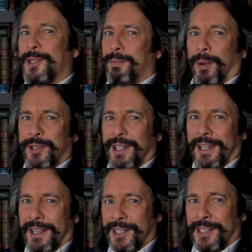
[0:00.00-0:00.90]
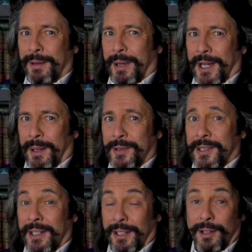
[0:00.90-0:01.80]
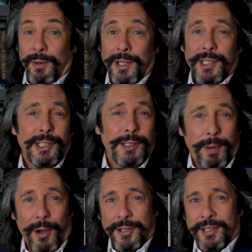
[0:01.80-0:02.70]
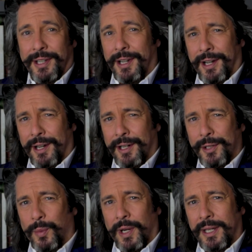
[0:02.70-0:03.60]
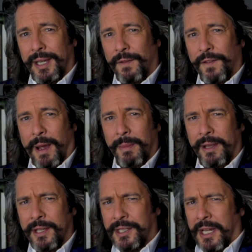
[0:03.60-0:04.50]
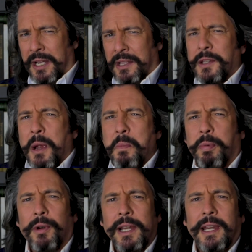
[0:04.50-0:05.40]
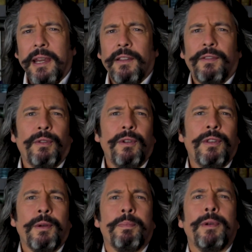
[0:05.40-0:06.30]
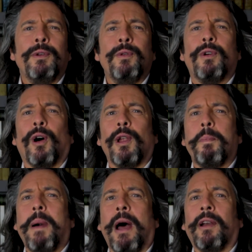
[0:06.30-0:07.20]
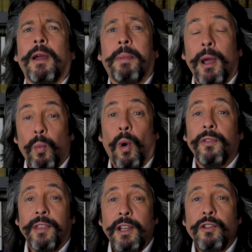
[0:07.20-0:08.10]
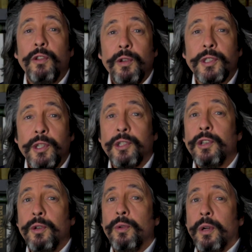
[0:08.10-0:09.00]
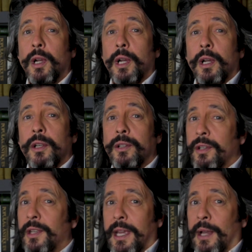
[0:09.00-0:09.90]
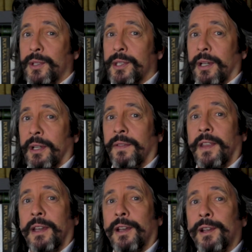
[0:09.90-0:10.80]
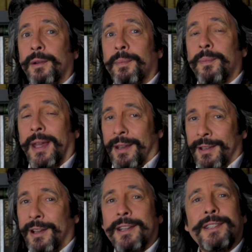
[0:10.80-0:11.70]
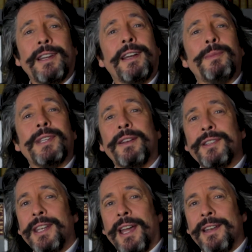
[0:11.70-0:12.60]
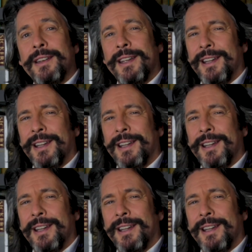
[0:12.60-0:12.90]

spotting in the suburbs, and you can always spot a hard-working family that's breaking through the blue-collar barrier by what they choose to do to the outside of their home. And 9 times out of 10,